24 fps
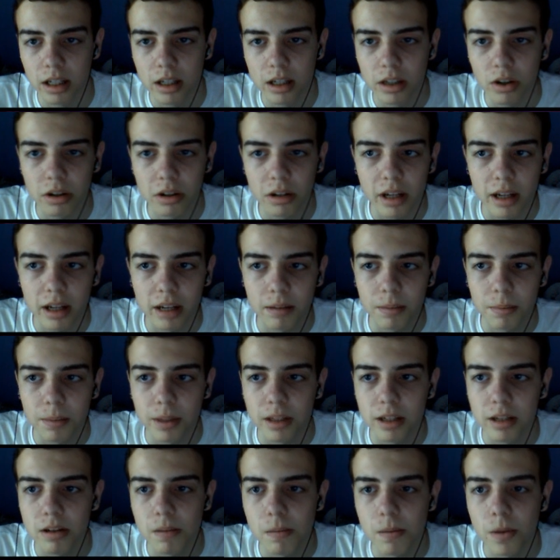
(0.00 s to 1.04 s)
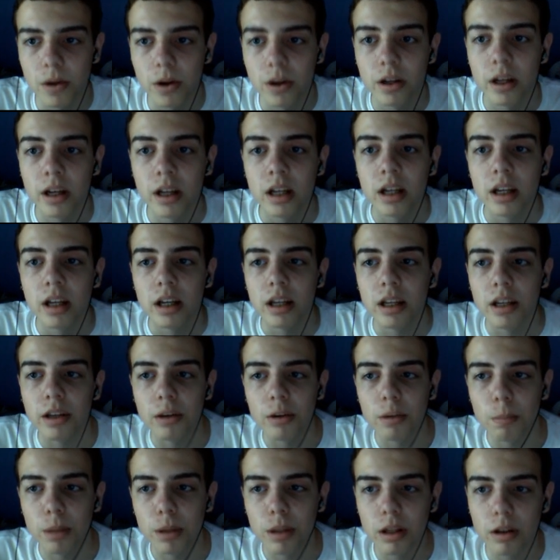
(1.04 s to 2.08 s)
click on Expedition Mode,
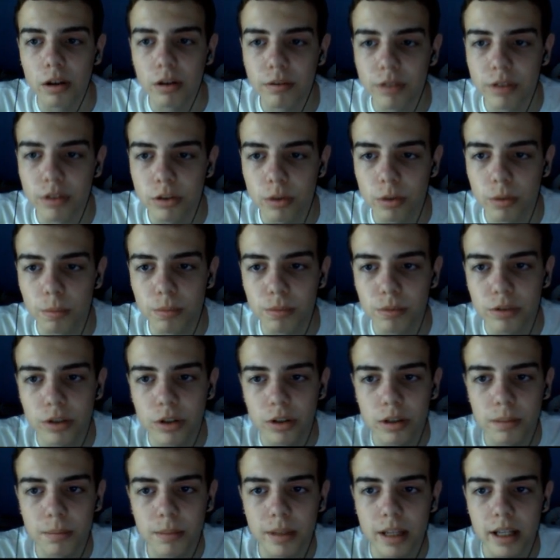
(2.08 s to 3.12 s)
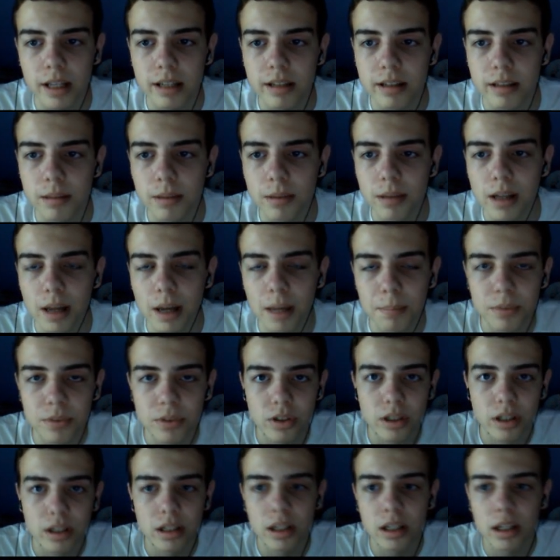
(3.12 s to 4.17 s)
you pick your virtual pro to be team
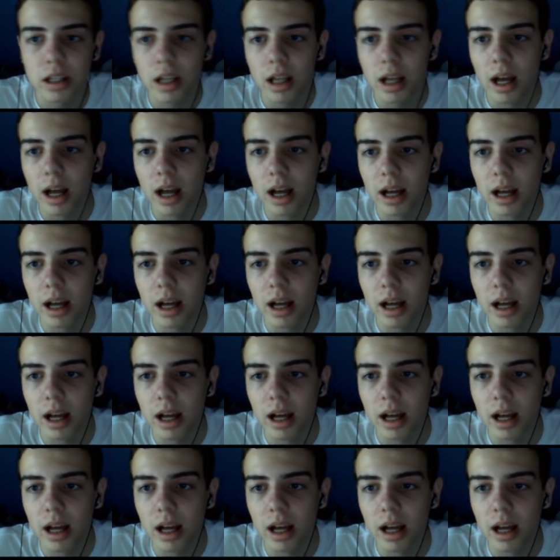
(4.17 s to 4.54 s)
captain,